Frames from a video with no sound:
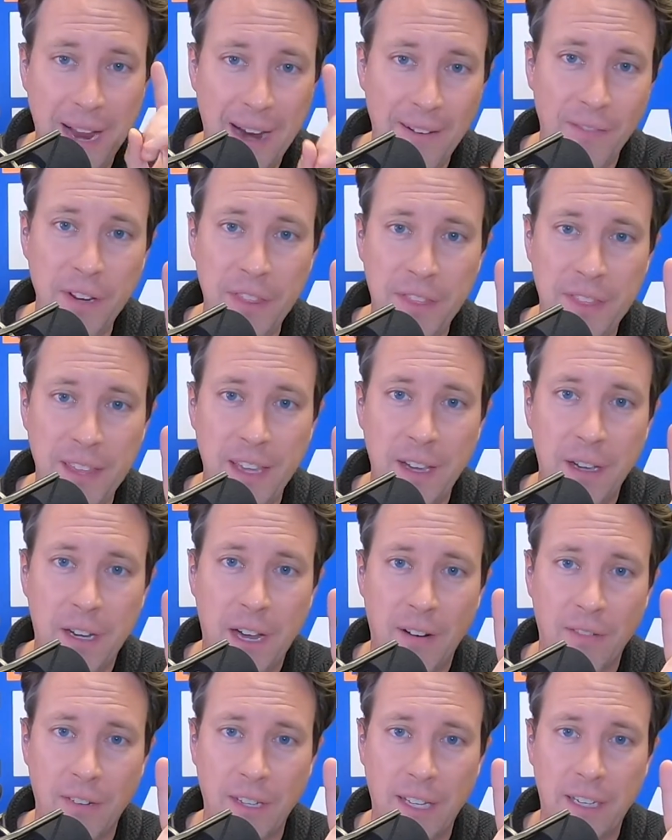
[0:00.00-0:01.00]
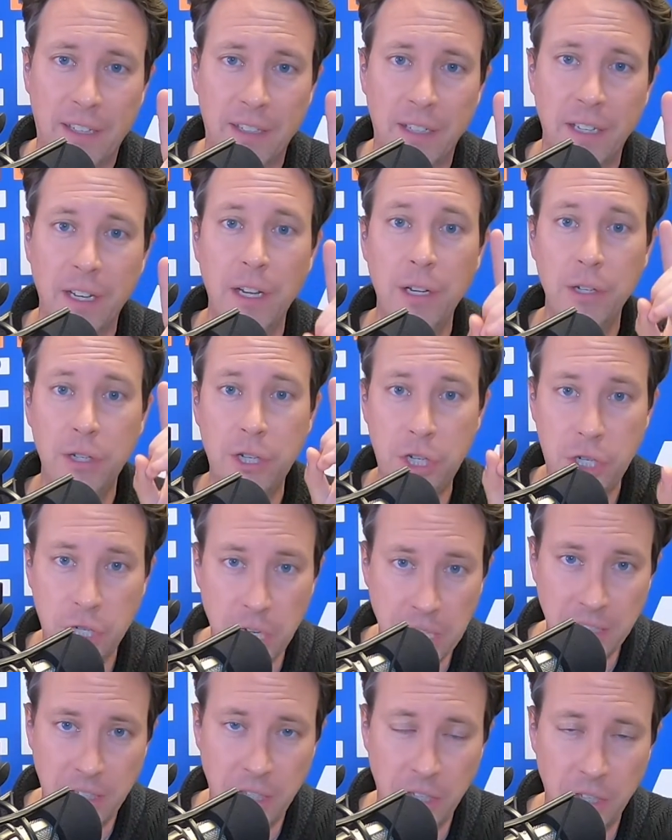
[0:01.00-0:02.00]
everything a cover letter
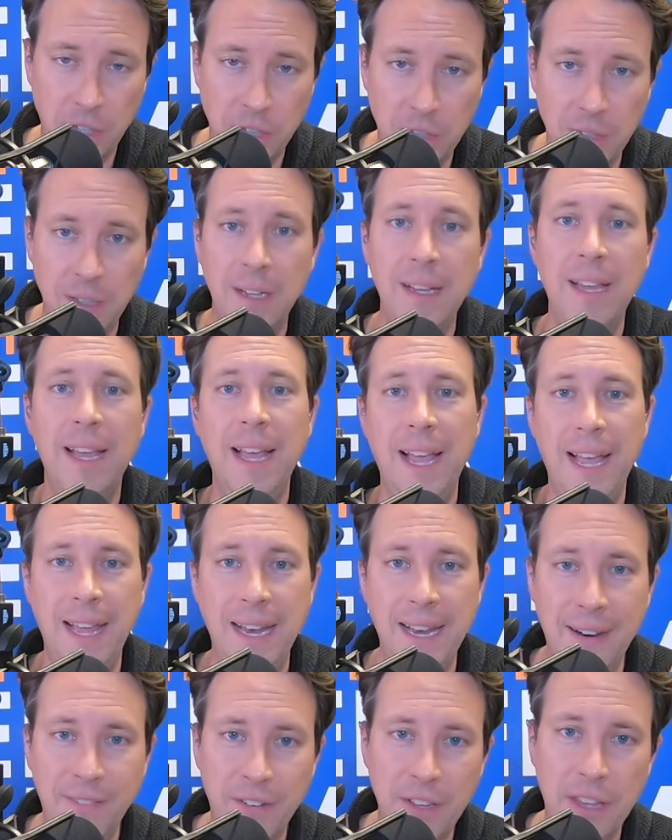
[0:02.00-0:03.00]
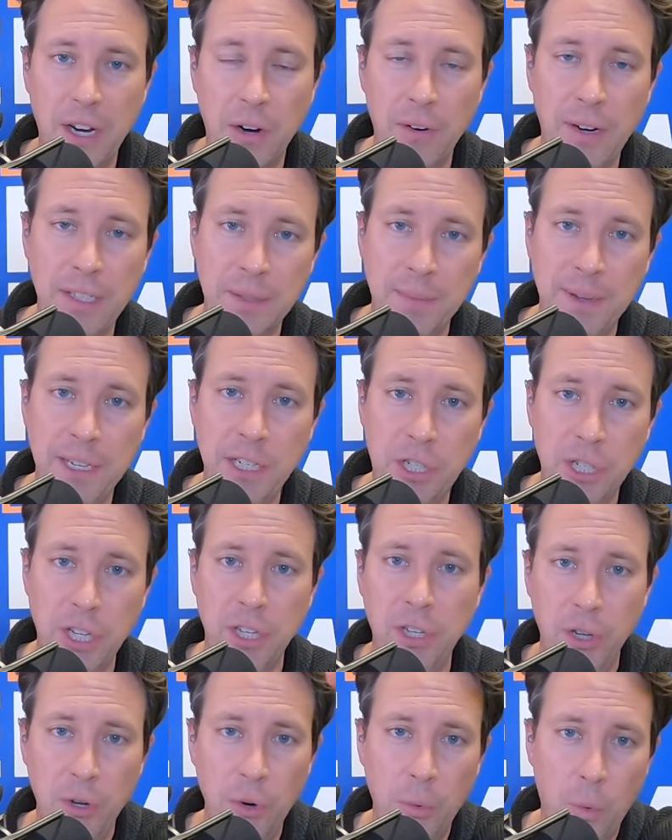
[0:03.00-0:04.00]
should do and everything a resume should do.